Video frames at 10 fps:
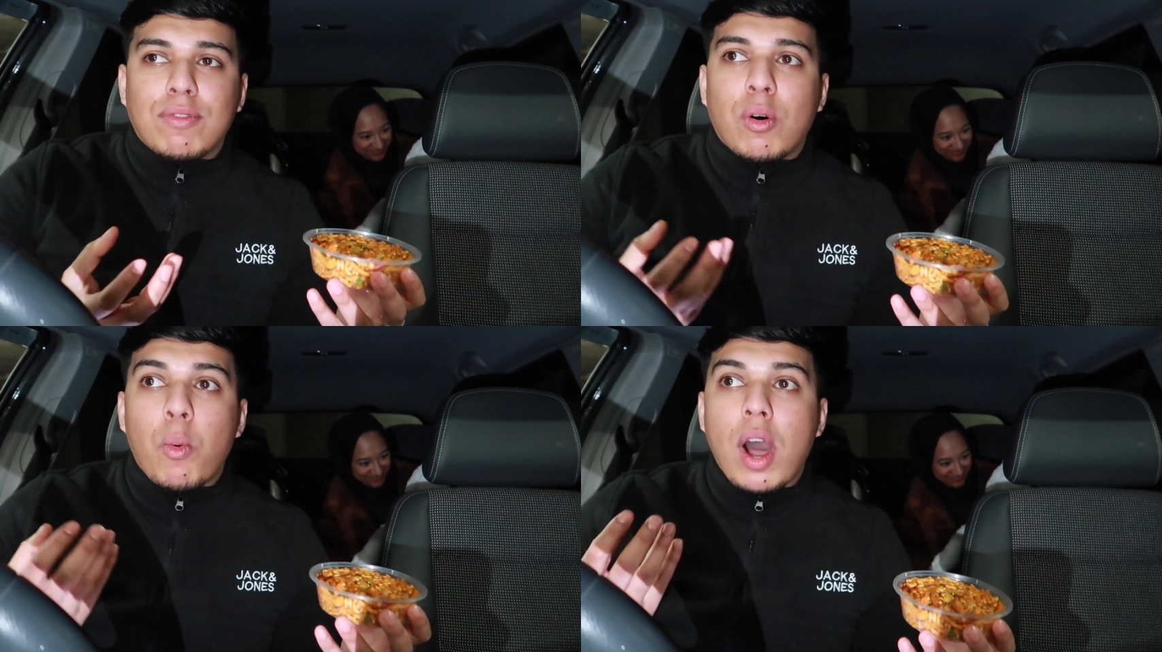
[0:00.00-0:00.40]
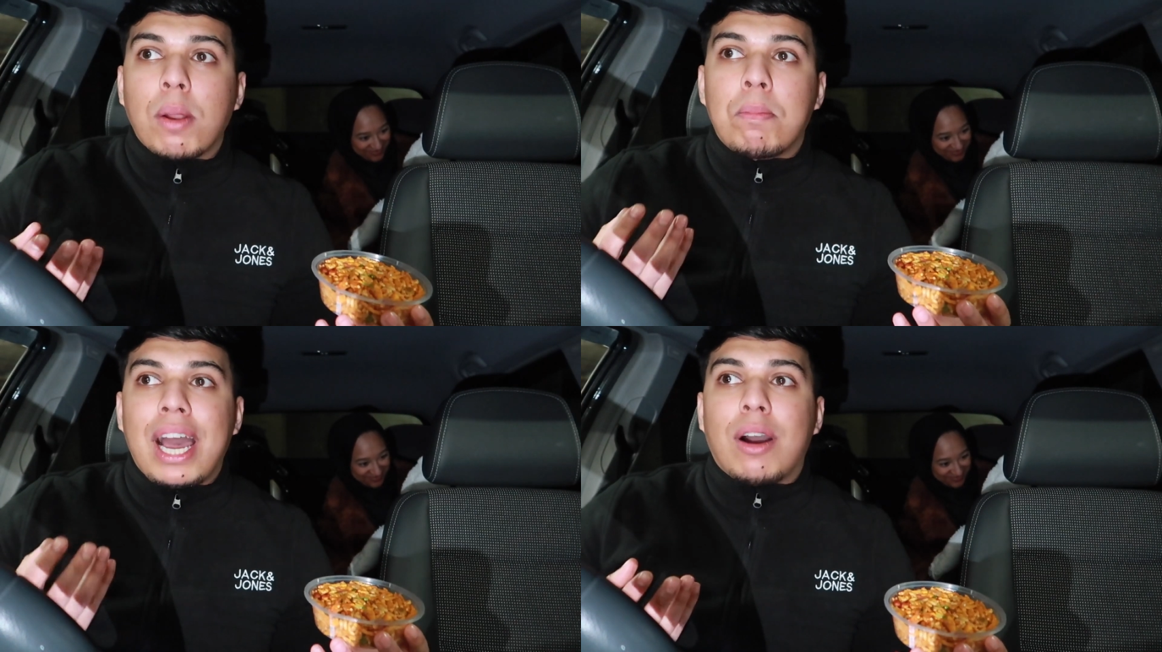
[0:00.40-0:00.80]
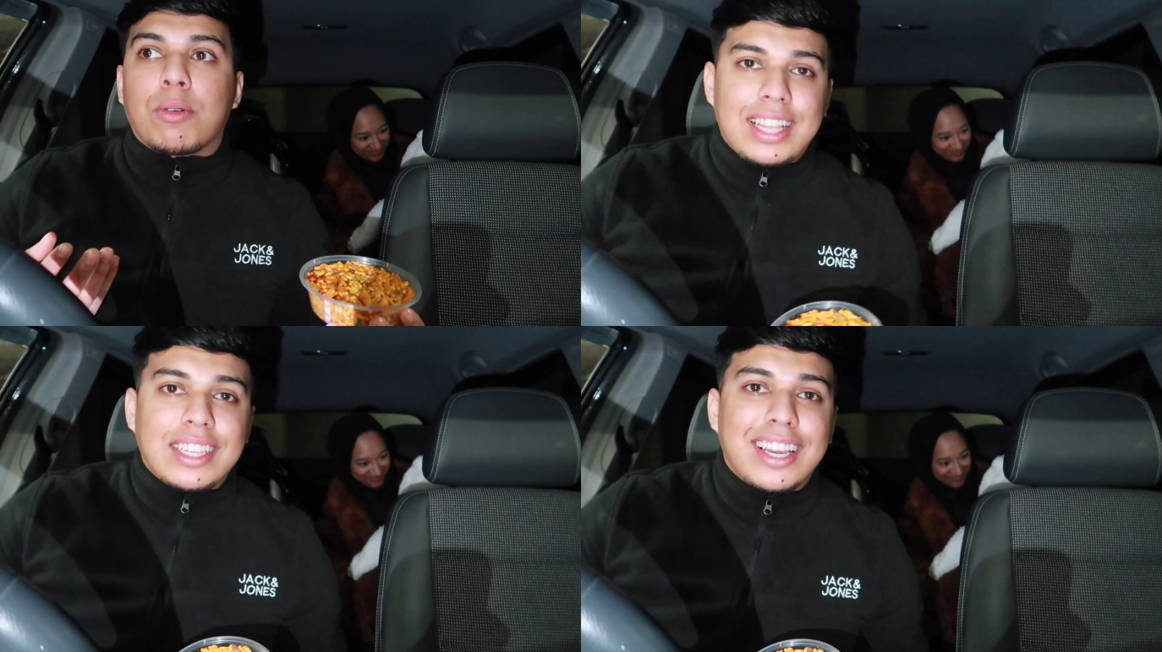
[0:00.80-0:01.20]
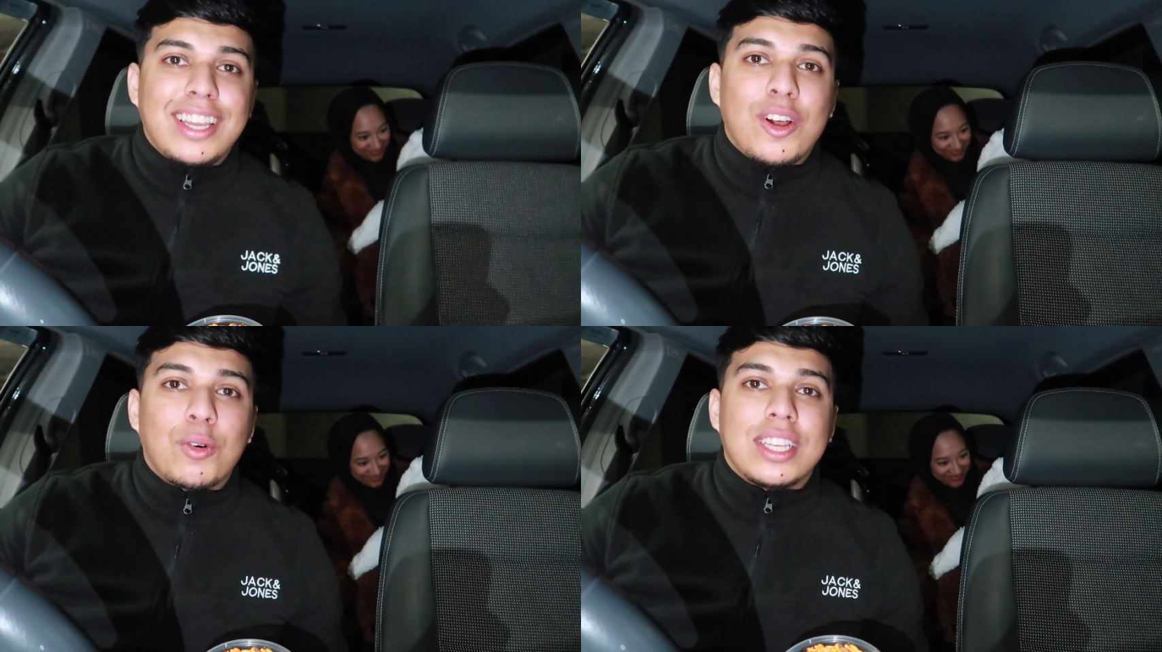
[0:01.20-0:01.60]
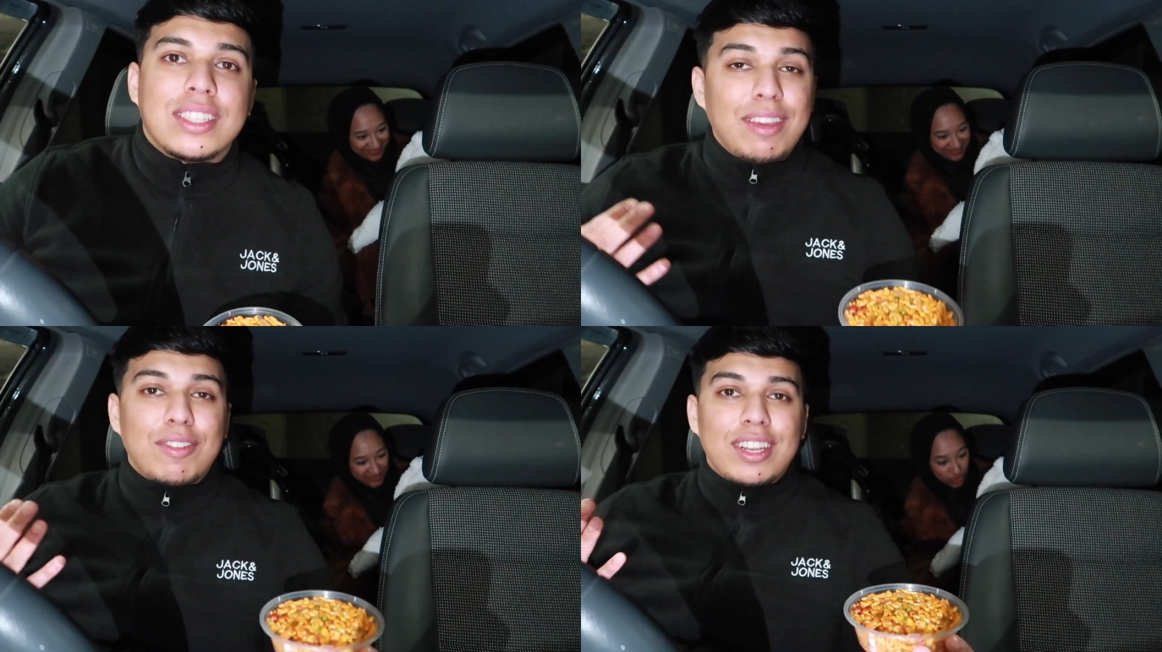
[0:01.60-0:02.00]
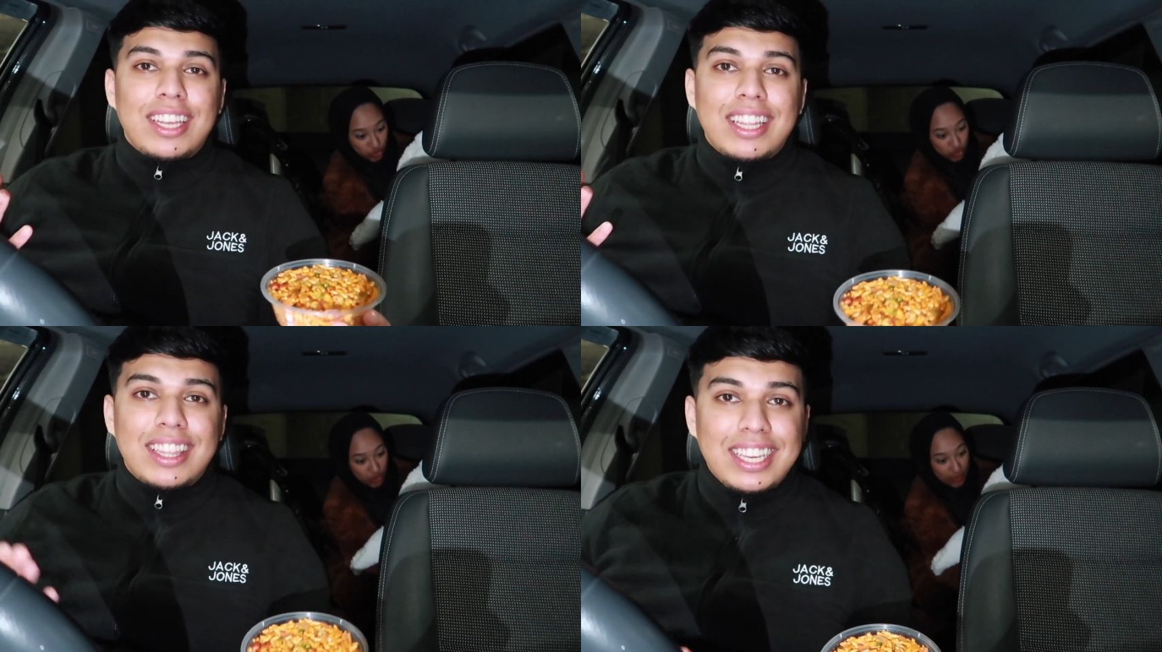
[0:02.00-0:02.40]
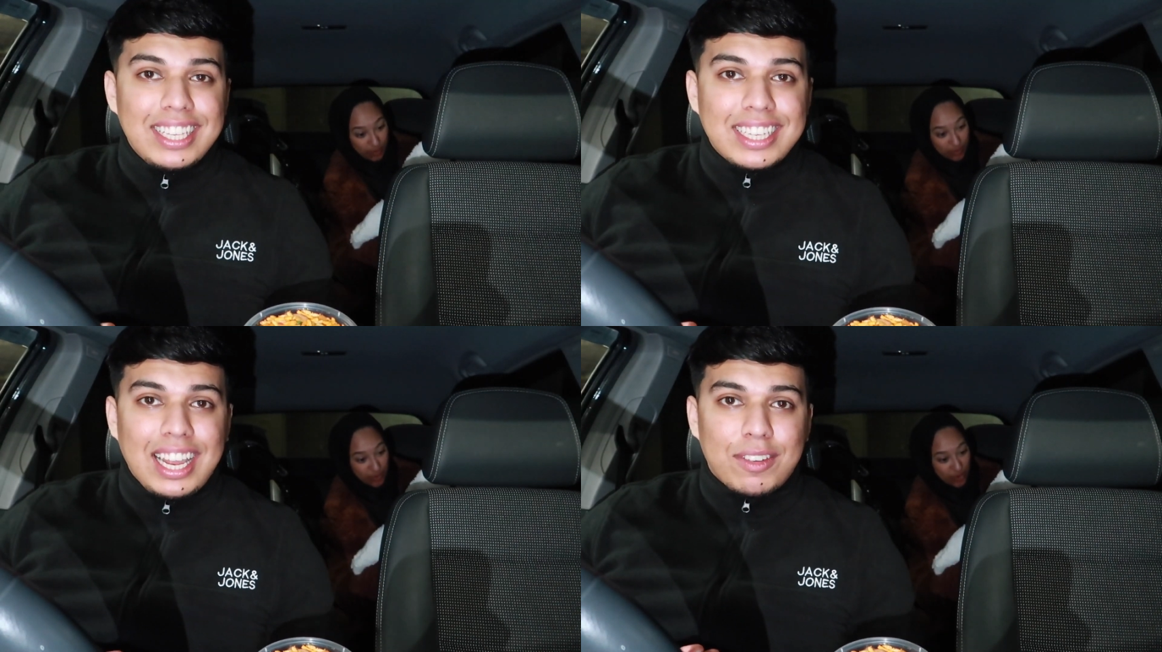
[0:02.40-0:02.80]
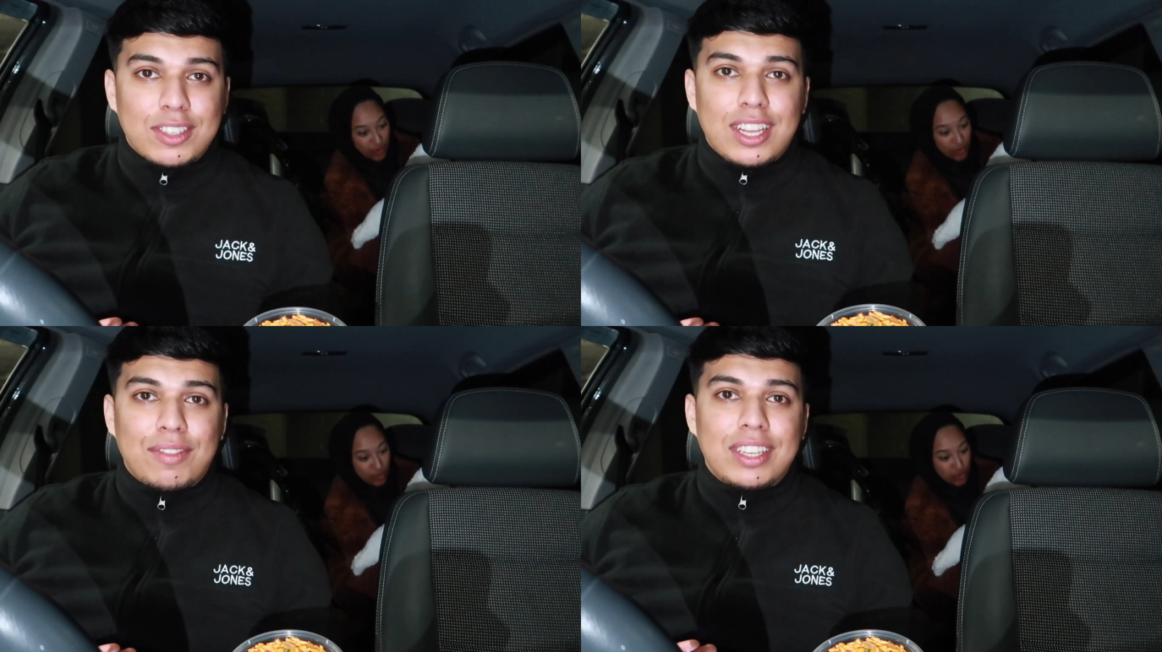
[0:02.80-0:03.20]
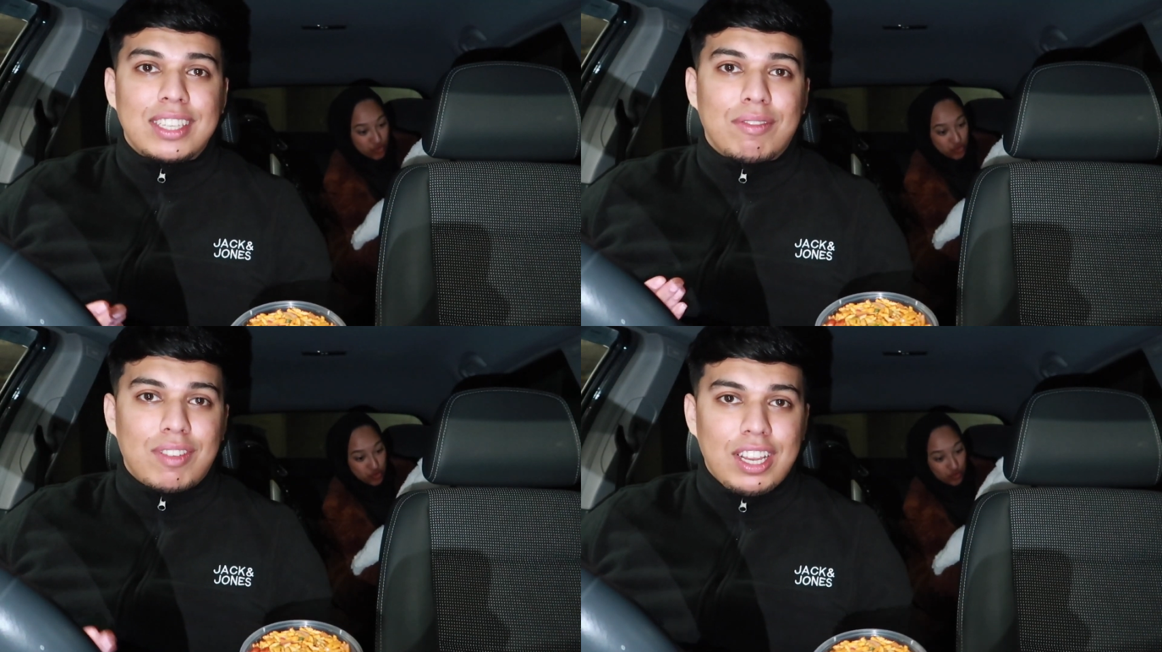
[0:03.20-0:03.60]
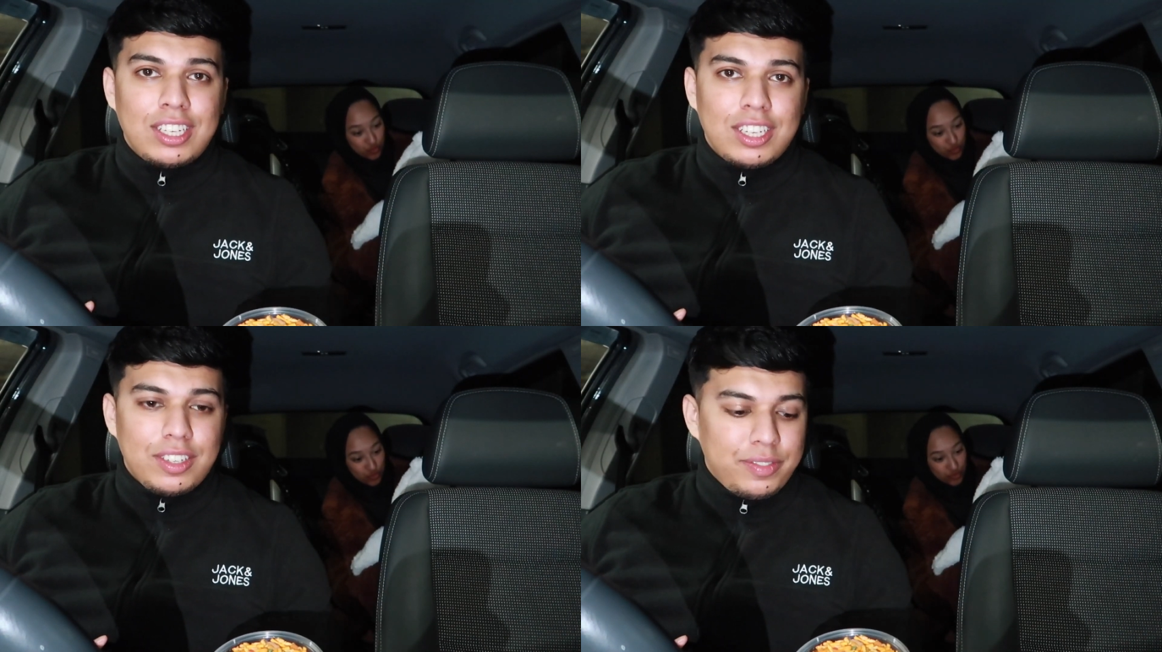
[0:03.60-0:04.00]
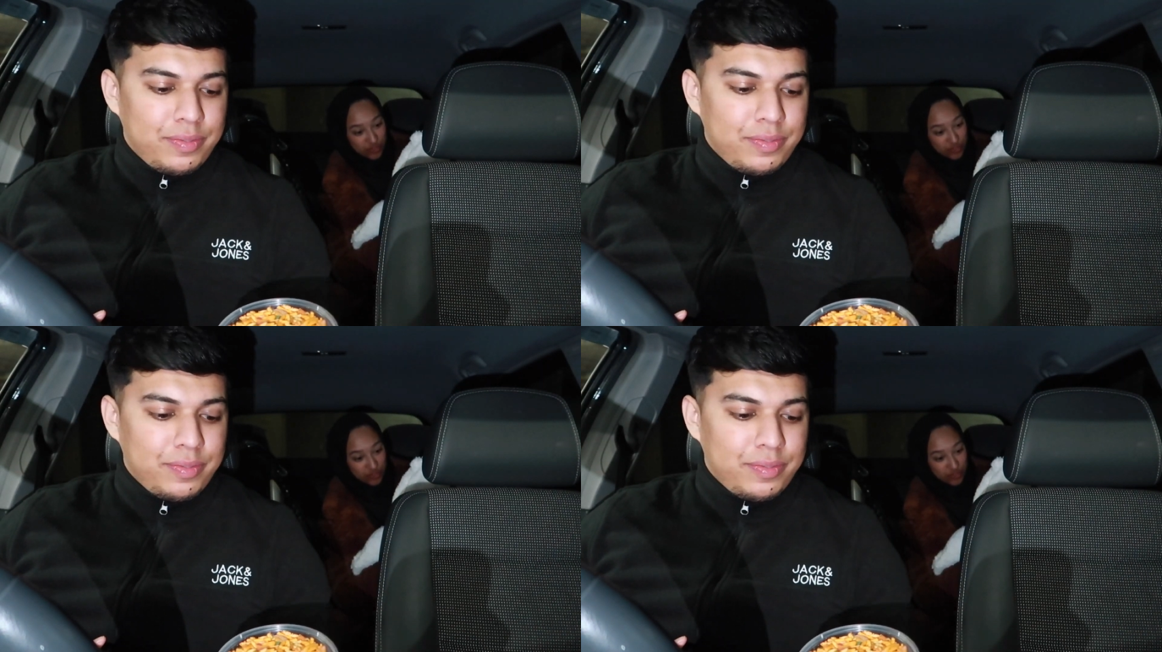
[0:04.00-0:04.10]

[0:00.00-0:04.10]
Speaker 1: for one pound. That's how you know there's, even in these kind of stuff, there's inflation.